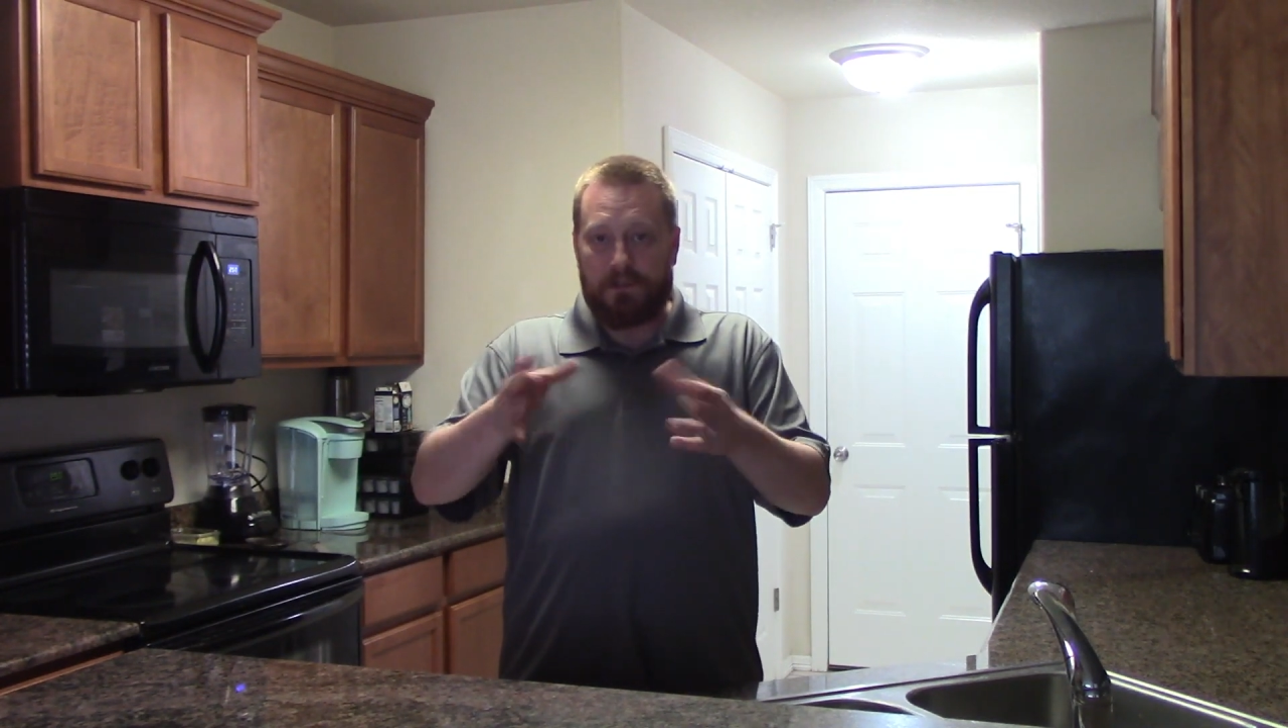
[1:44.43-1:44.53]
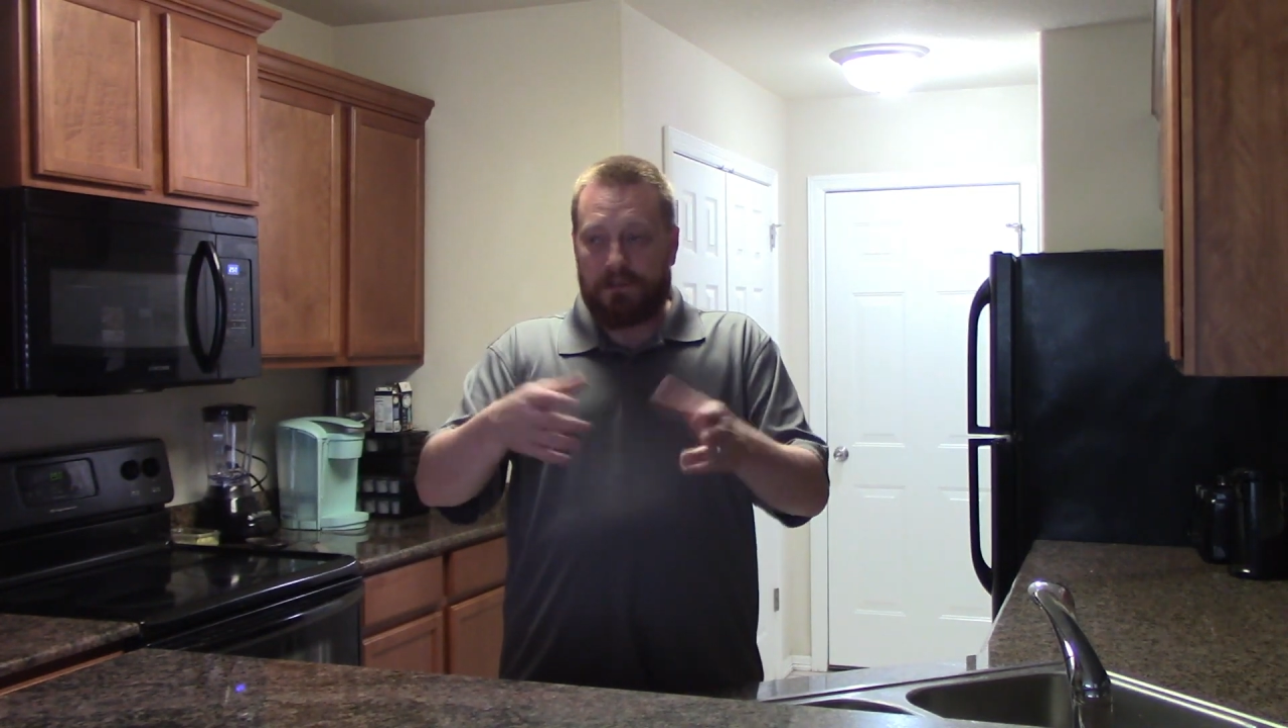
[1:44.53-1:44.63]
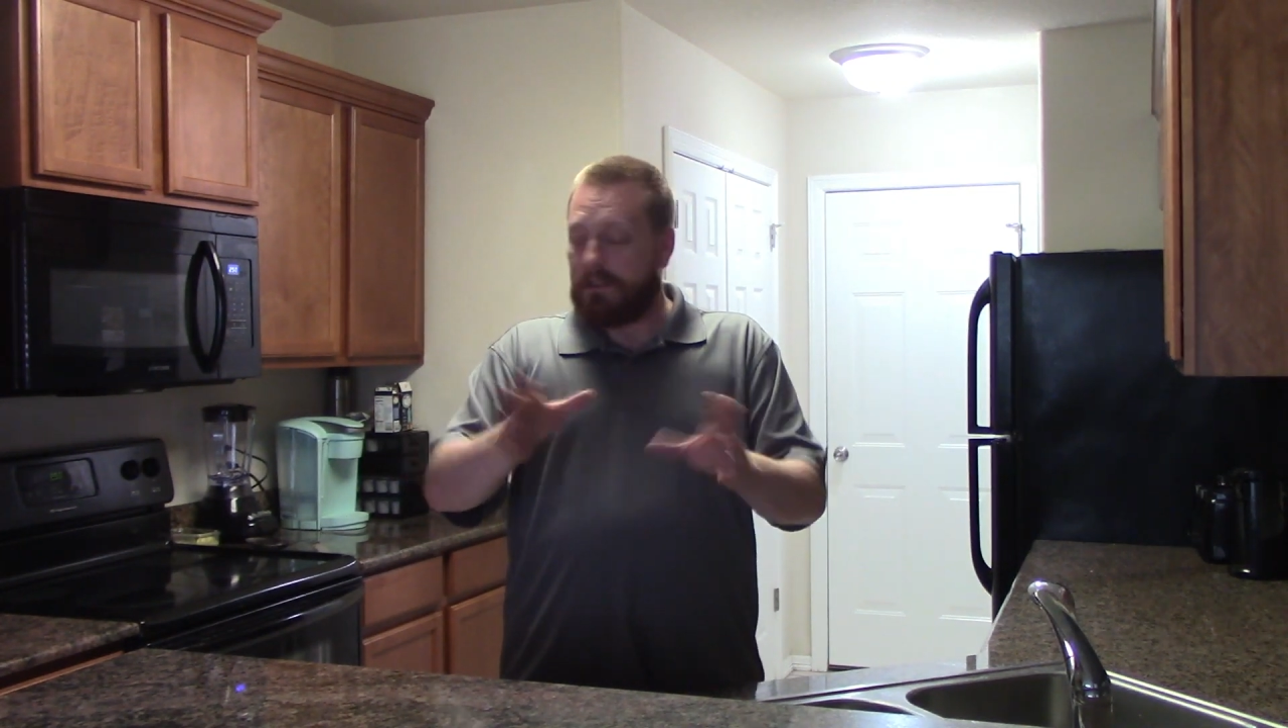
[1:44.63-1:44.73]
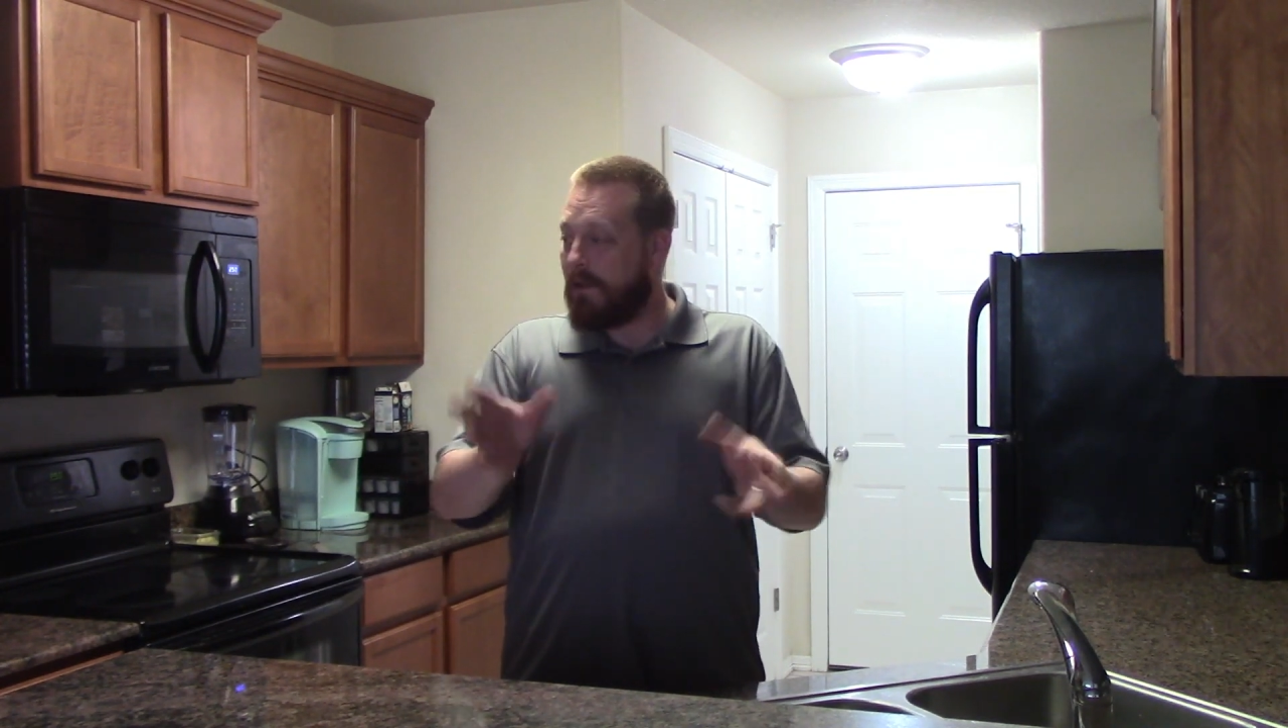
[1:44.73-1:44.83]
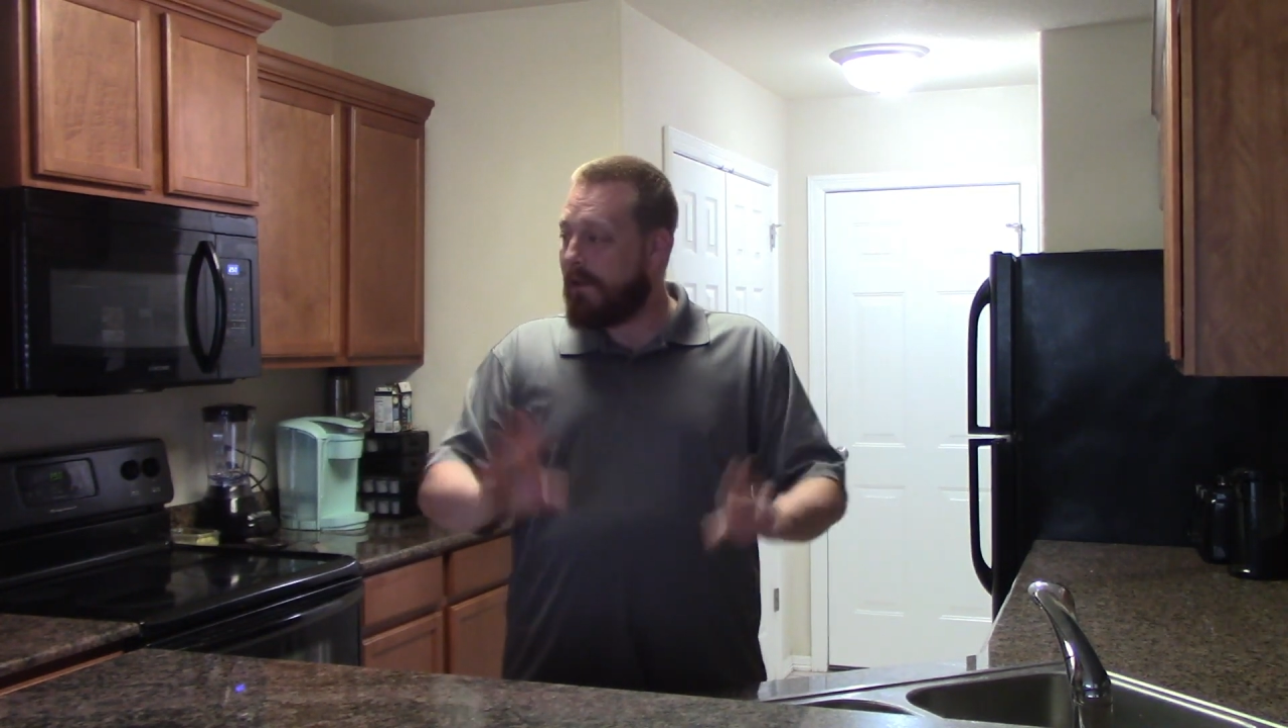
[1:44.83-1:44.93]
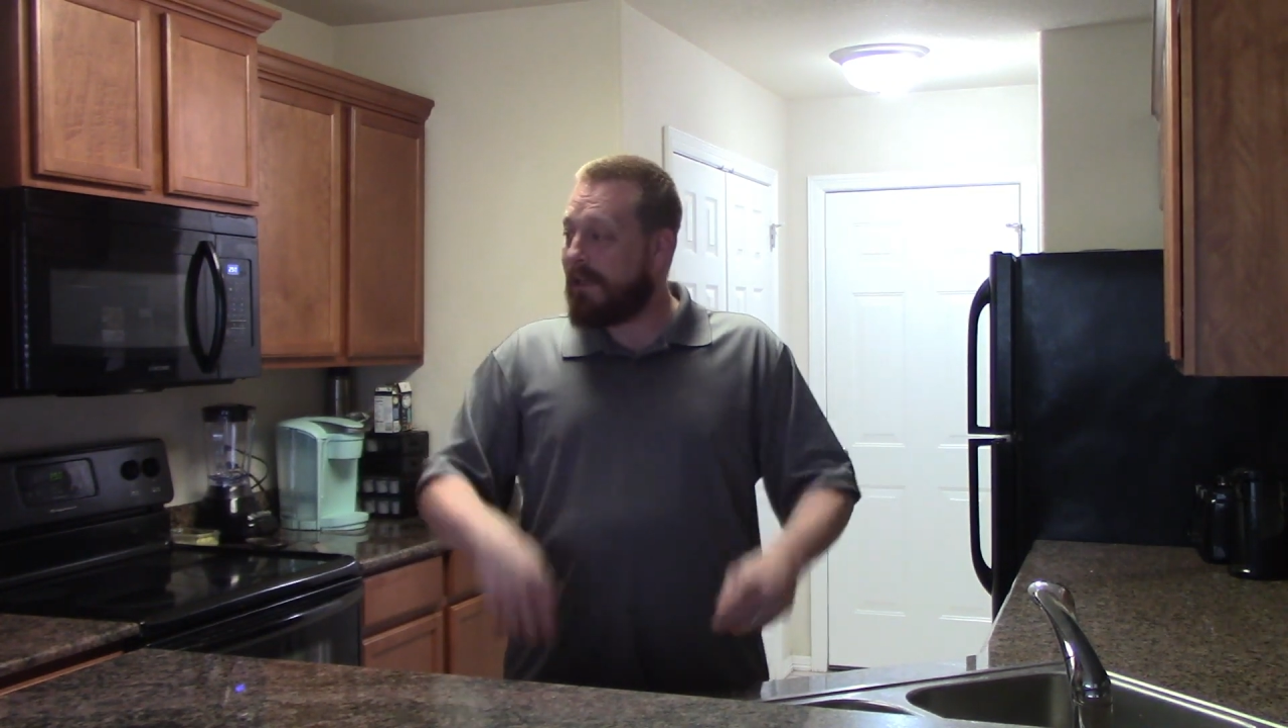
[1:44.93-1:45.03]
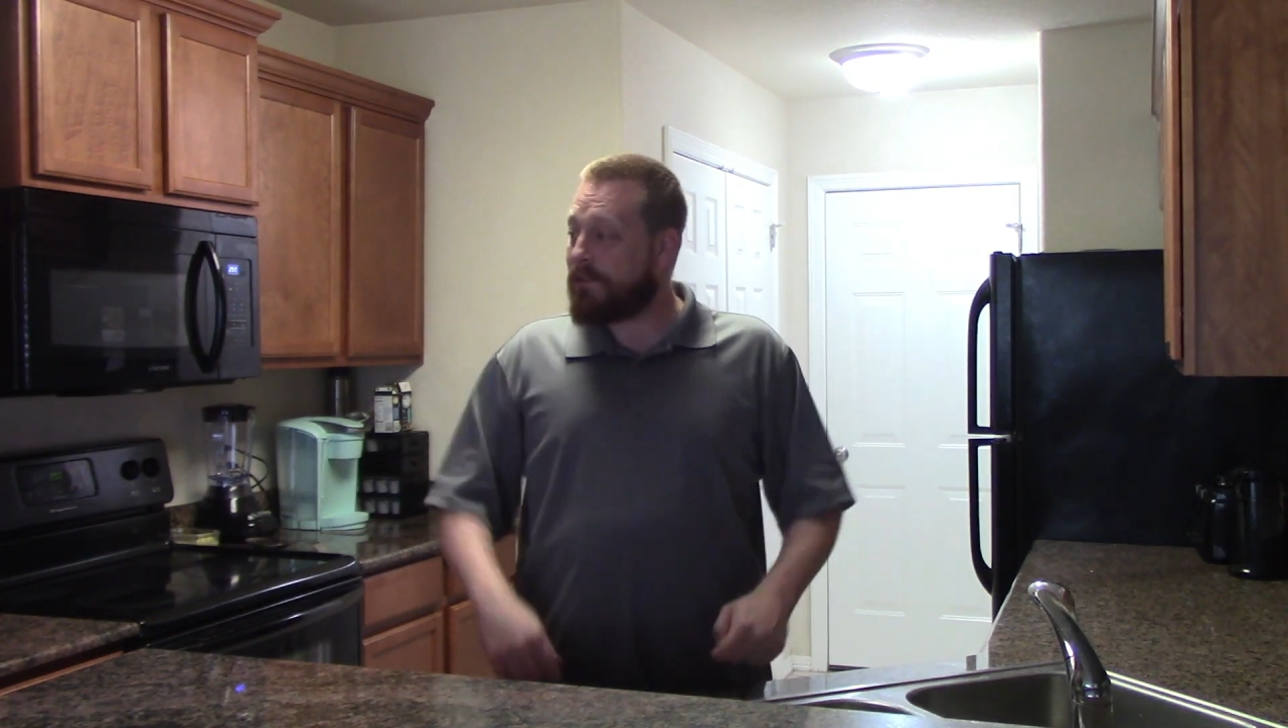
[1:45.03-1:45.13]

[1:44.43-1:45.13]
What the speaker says: you know, that